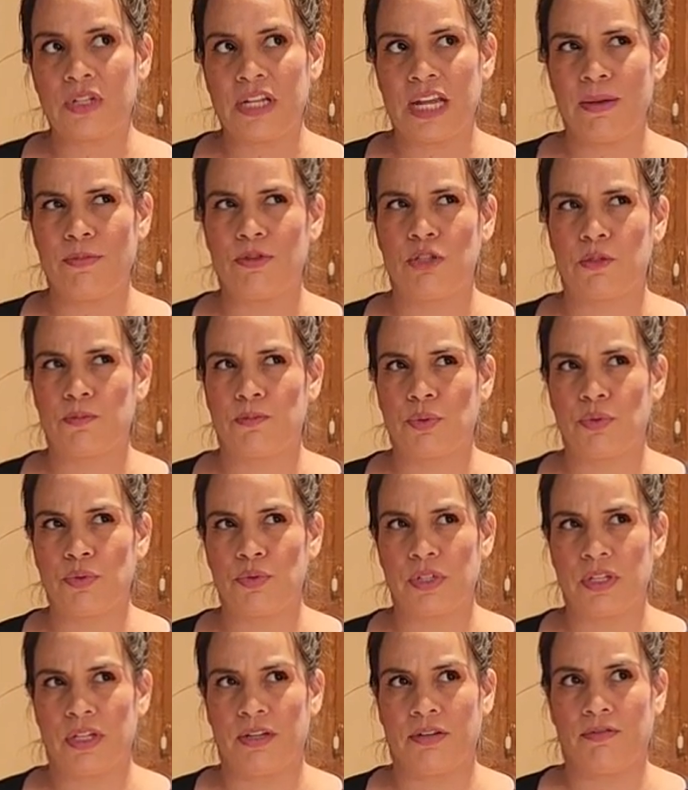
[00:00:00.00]

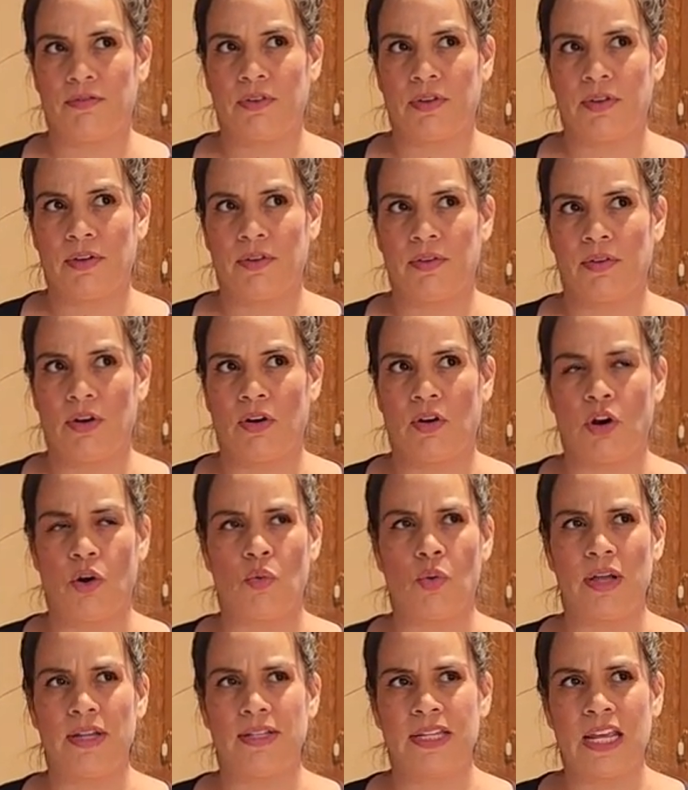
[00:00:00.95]
tablespoons of,
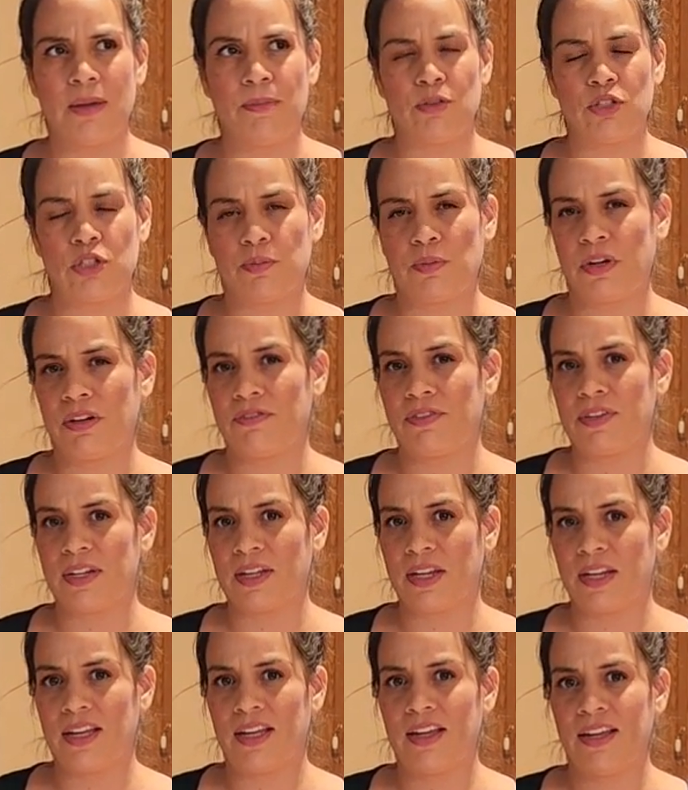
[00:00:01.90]
or 1 tablespoon of
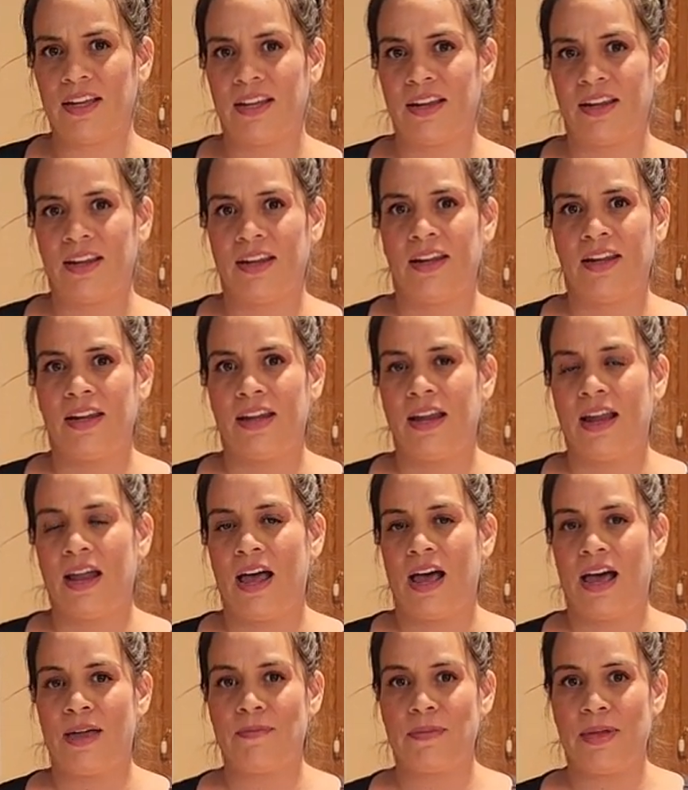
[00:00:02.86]
vanilla,
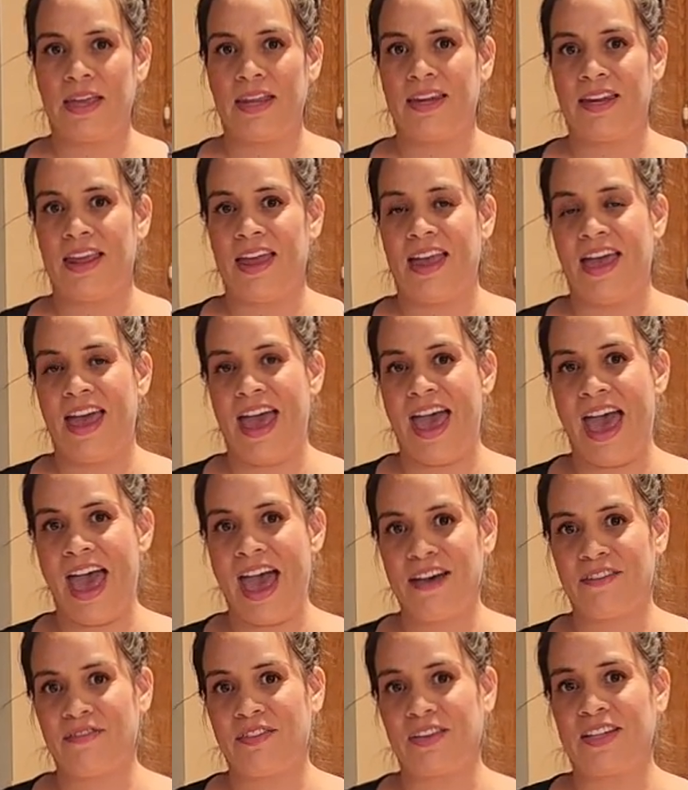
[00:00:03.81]
I meant
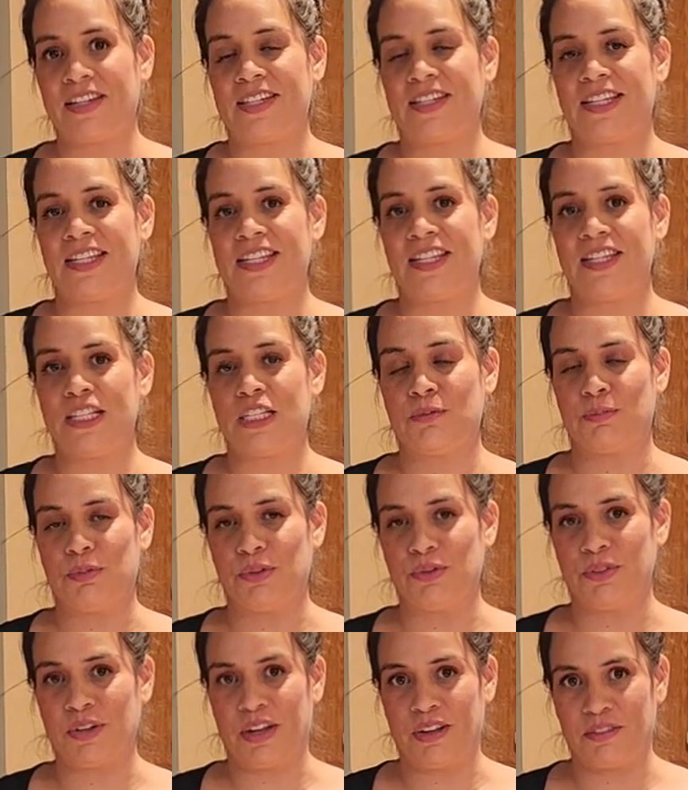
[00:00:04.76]
half a
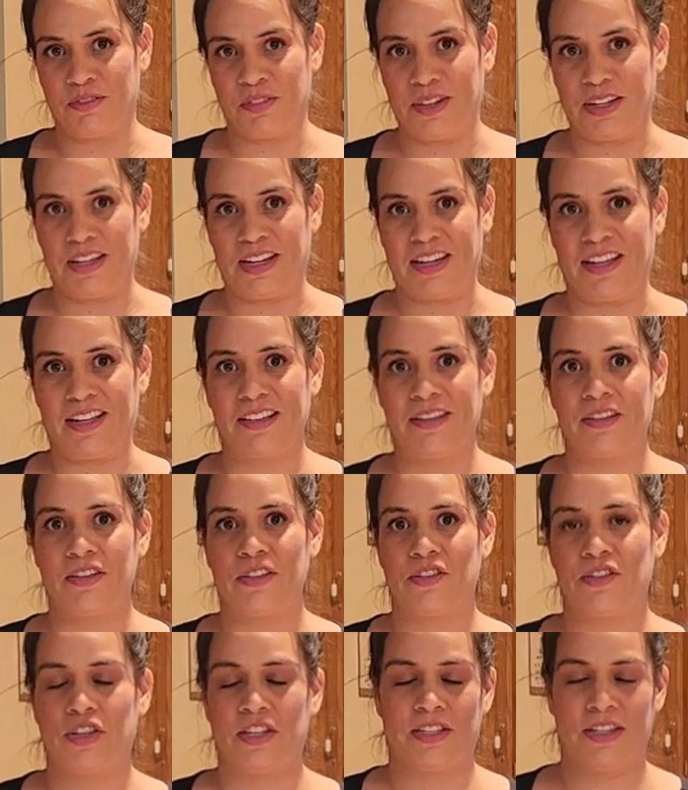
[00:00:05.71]
teaspoon of vanilla,
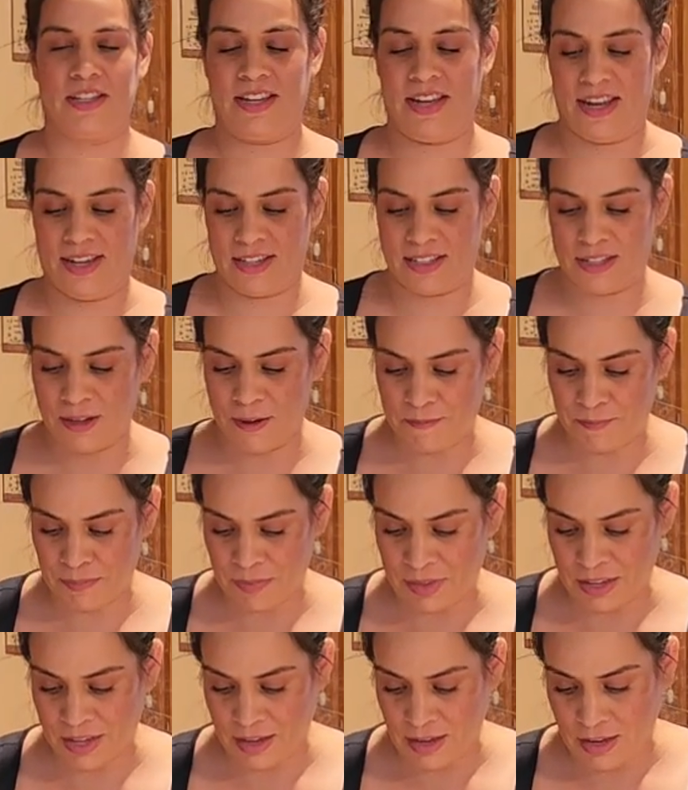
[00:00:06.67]
just in case.
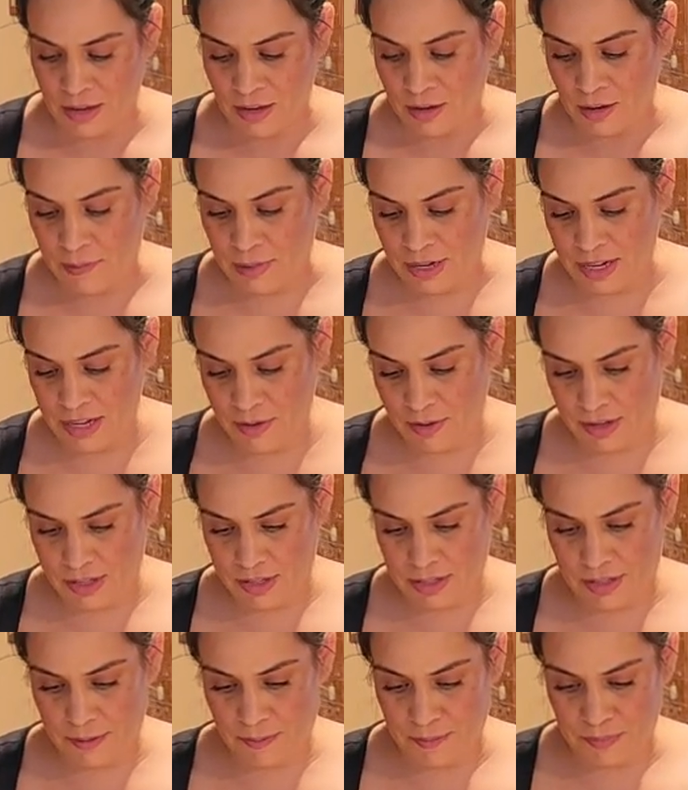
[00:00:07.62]
But
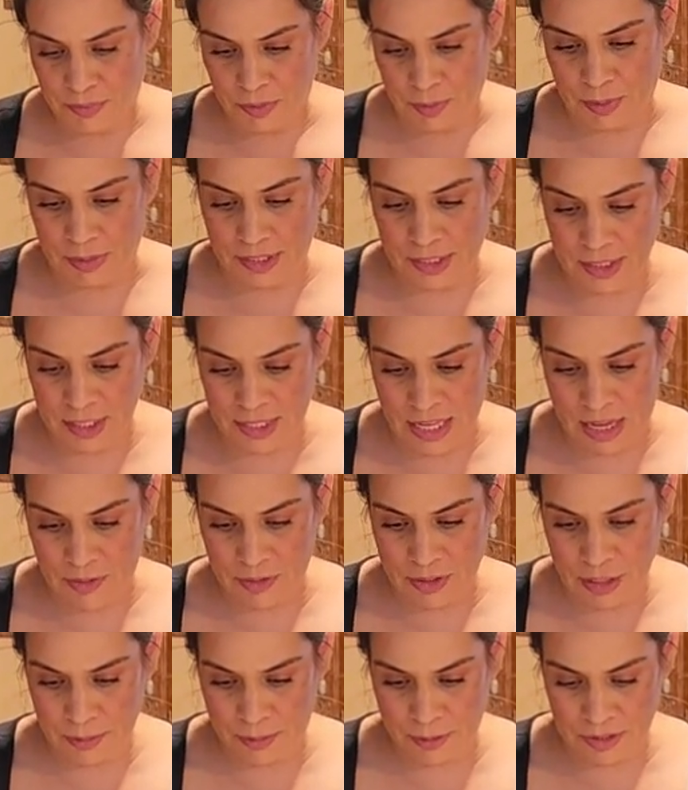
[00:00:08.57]
anyways, but this is
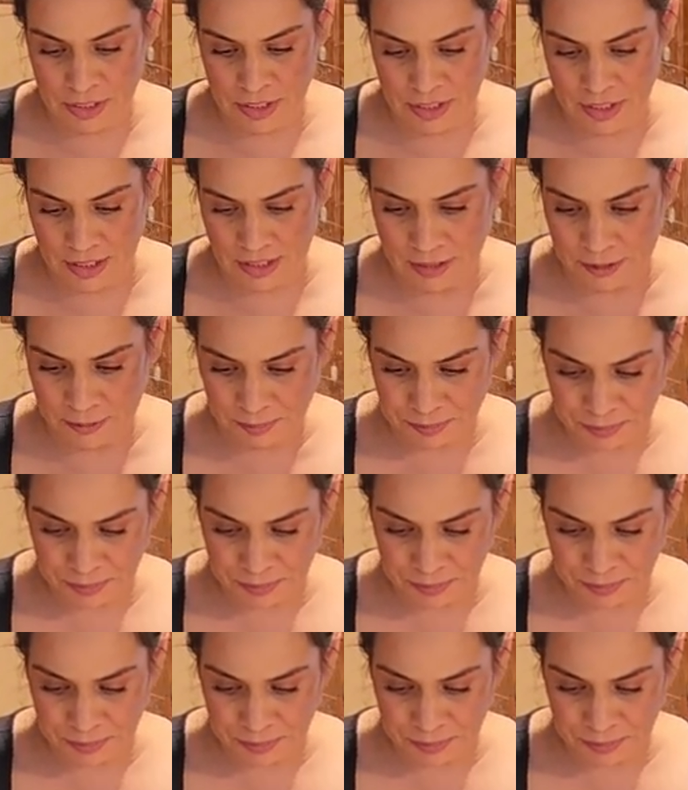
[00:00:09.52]
how it's supposed to look.